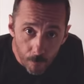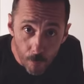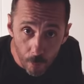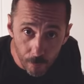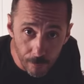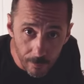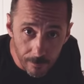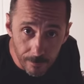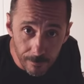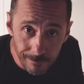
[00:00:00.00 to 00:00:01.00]
First,
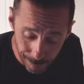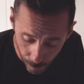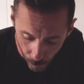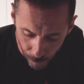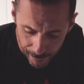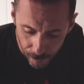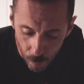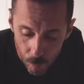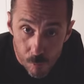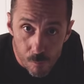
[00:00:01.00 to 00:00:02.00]
a
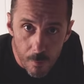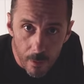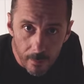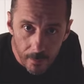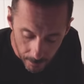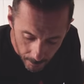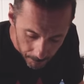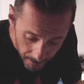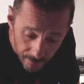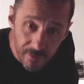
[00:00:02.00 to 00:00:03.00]
little lube.
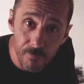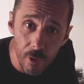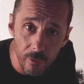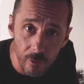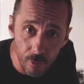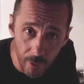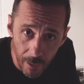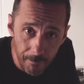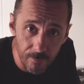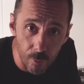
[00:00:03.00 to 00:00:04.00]
Because if not, the
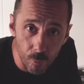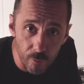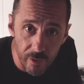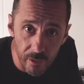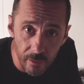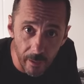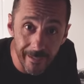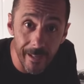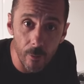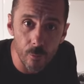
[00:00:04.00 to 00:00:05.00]
crepe is going to stick.
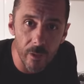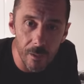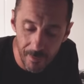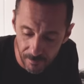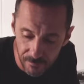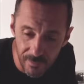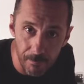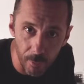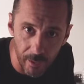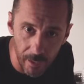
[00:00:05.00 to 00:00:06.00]
And how you can make
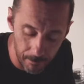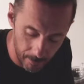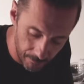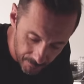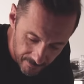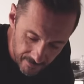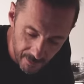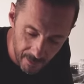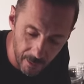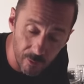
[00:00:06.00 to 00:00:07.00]
flip a crepe if it's
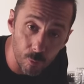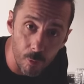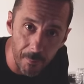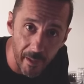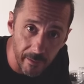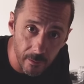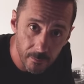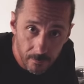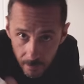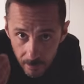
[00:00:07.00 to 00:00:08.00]
sticking into the pan?
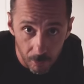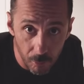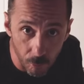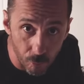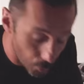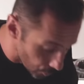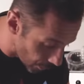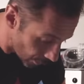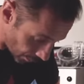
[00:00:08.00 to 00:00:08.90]
Then not so good.